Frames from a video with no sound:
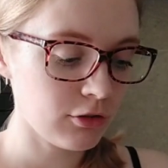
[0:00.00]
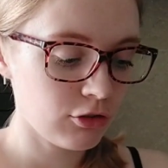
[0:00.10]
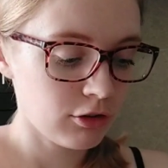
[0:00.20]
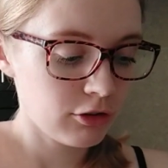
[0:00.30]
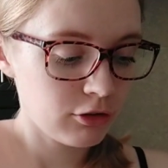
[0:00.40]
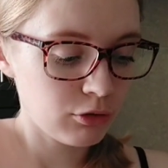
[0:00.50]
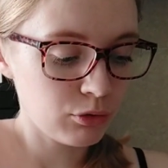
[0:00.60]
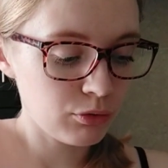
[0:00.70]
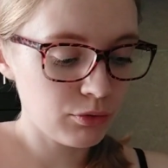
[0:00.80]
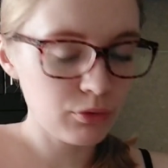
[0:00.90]

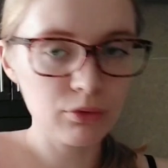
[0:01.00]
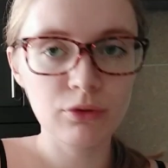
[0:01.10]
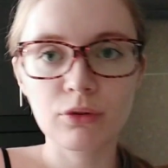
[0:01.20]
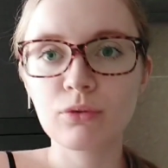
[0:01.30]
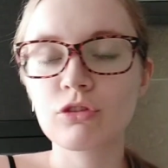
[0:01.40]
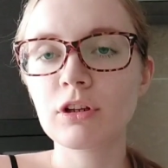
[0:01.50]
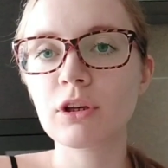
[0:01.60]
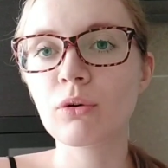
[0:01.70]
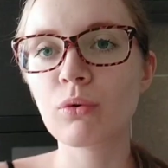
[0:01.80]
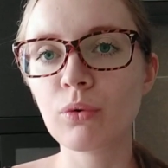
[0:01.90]
stewed fruit,
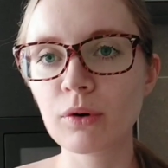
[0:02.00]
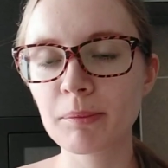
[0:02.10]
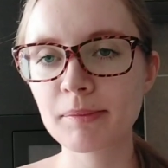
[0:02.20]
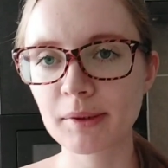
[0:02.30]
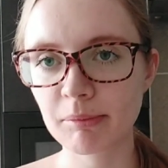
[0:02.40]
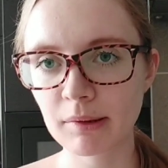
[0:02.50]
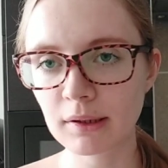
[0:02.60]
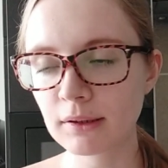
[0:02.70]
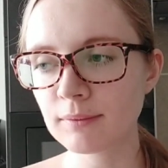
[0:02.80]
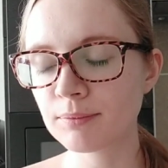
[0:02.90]
usually cook
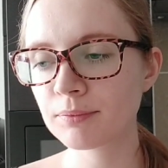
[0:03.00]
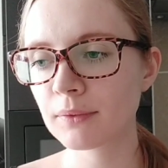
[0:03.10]
people